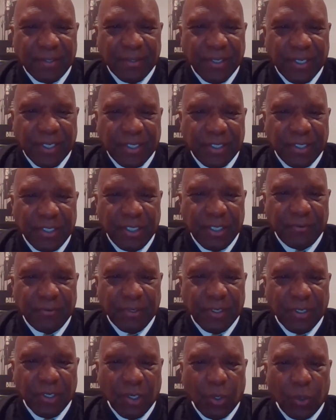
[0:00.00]
They didn't
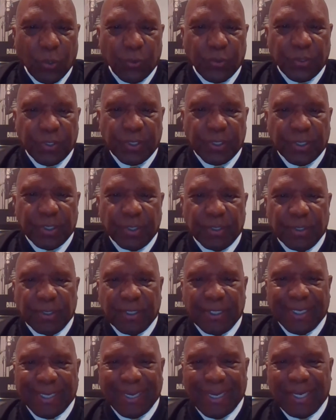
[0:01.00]
even know the
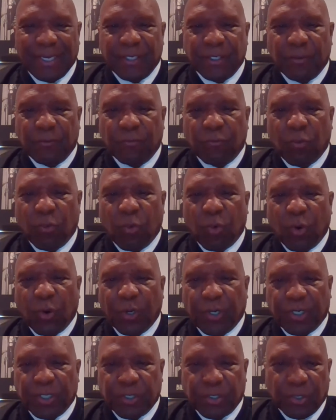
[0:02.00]
kind of
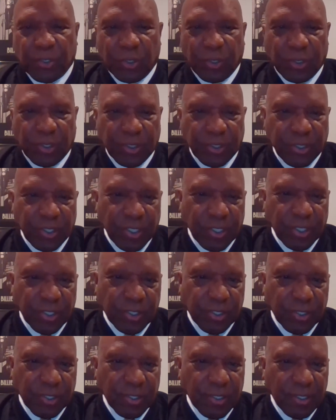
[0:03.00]
work still
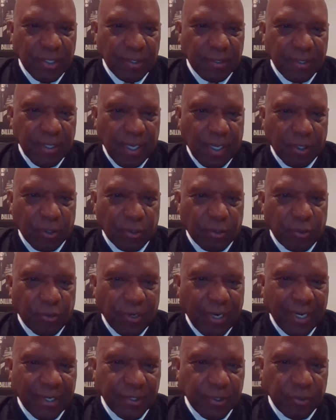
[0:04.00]
exists. Now,
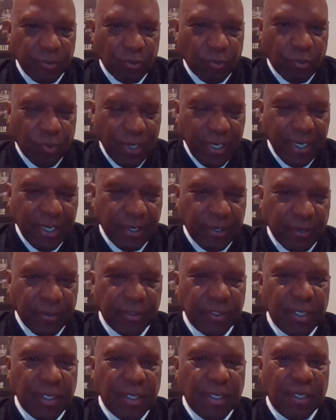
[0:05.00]
granted, rare,
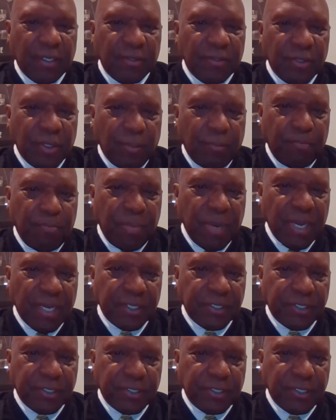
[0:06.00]
the
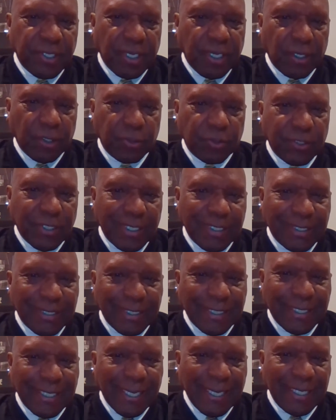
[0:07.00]
best sales
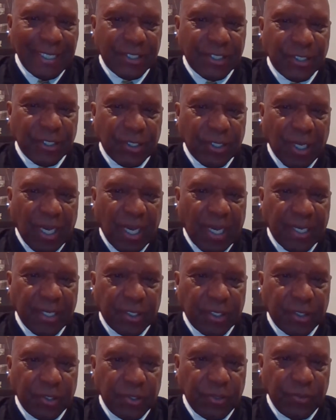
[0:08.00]
education I
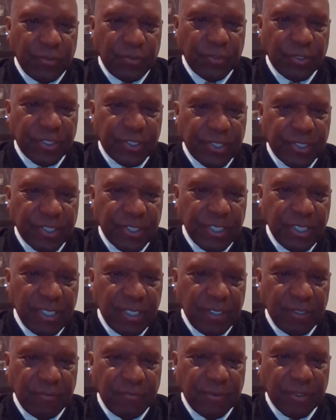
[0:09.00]
could
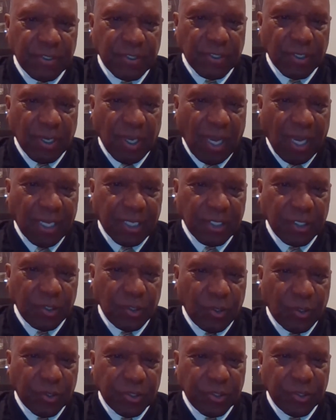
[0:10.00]
receive is knocking
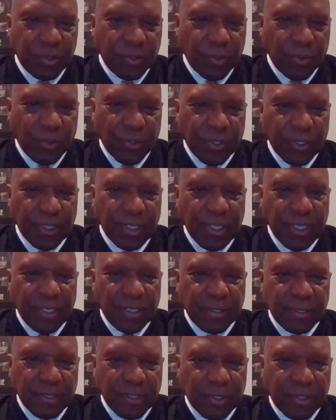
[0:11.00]
on a door
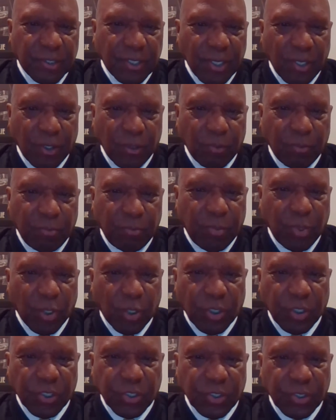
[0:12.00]
to sell
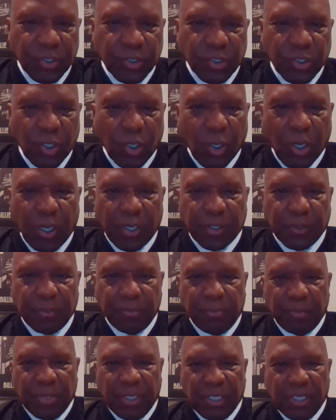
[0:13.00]
books taught
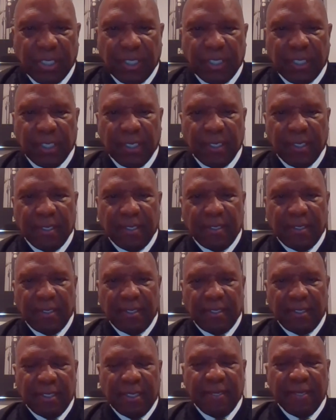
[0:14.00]
me
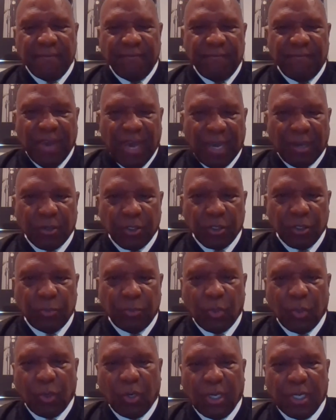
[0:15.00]
an
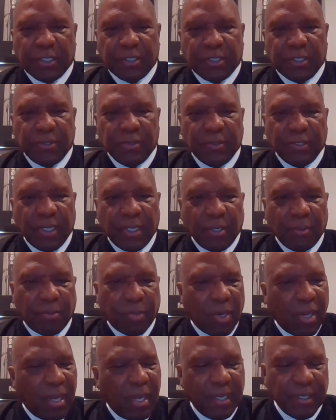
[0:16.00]
invaluable lesson that
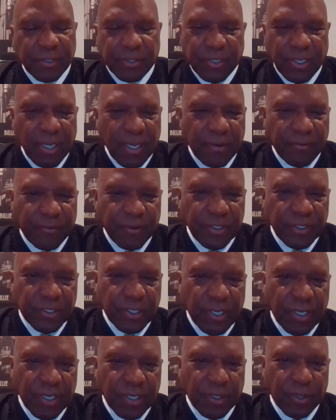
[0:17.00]
applies to every
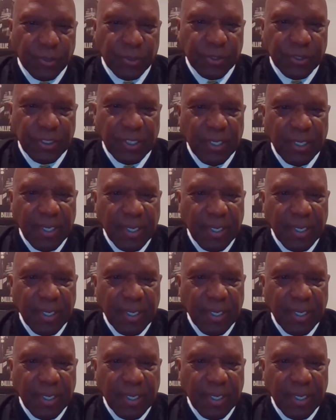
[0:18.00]
sales.